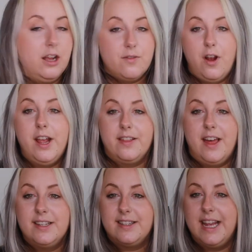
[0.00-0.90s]
Right,
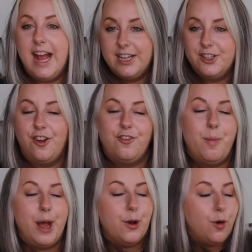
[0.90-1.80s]
that's the end of
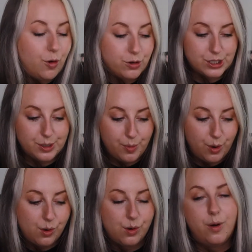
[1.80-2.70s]
my autumn
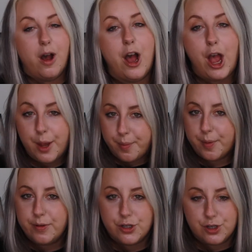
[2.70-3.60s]
haul. I hope
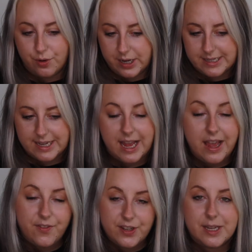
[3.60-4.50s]
you enjoyed it.
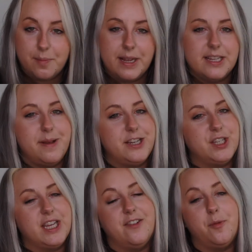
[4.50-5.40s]
If you did, please make sure
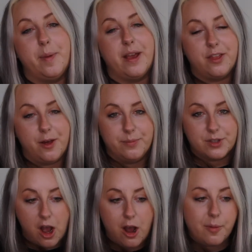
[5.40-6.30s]
you give a big thumbs
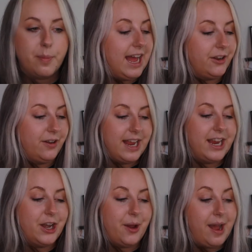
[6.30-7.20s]
up, and I'll let
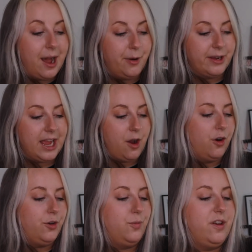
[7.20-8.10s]
you know how I get
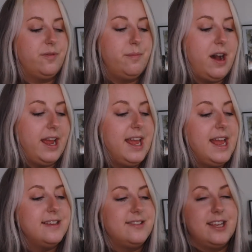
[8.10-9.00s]
on with my
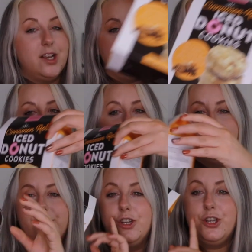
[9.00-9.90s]
cinnamon
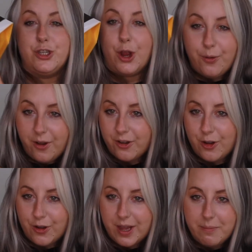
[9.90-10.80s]
iced donut
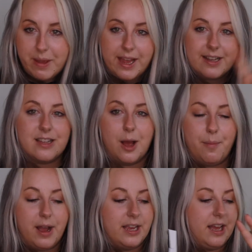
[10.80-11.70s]
cookie mix. I
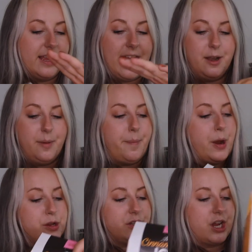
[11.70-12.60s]
might again
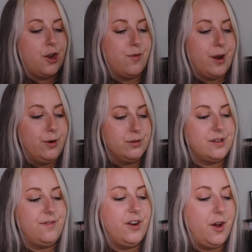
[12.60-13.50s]
post like a reel or
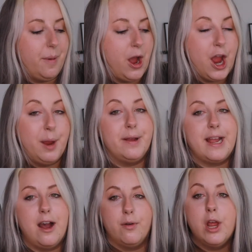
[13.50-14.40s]
something on my home
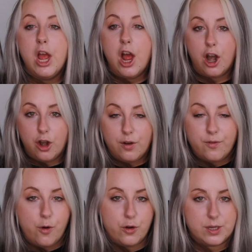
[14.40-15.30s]
account. A lot
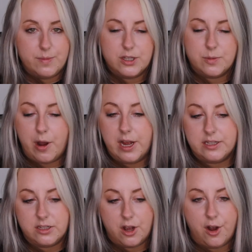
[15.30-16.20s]
of autumn inspired
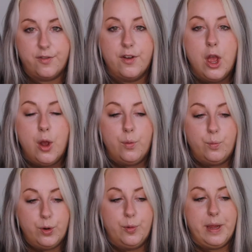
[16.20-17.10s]
stuff
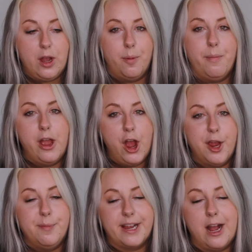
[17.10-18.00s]
will be on my
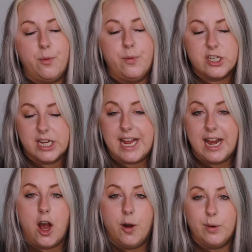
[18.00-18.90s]
home account, which
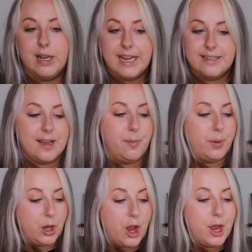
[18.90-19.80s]
again I will link down
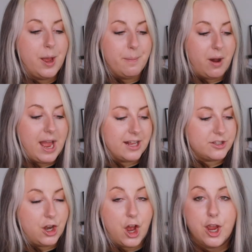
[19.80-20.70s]
below, my
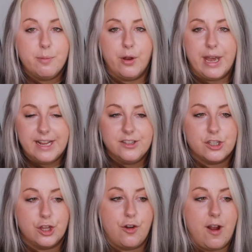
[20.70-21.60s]
Acton Home on
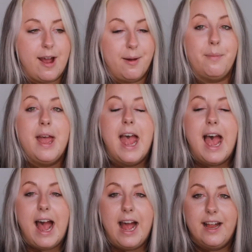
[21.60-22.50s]
Instagram.
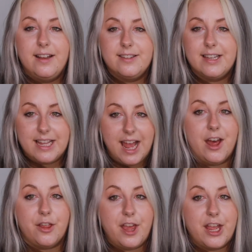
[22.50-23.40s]
And
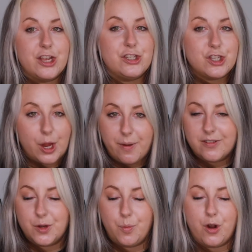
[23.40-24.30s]
yeah, thank you so much
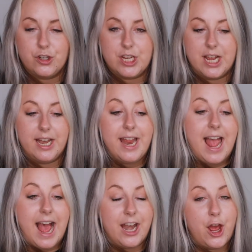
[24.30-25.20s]
for watching,
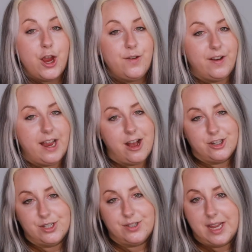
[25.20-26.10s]
and hopefully I
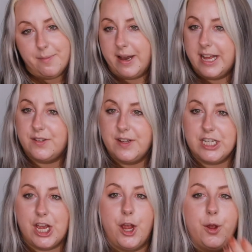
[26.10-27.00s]
shall see you in my next
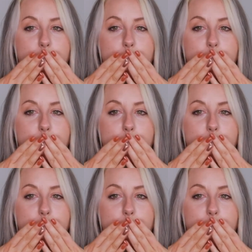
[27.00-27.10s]
video.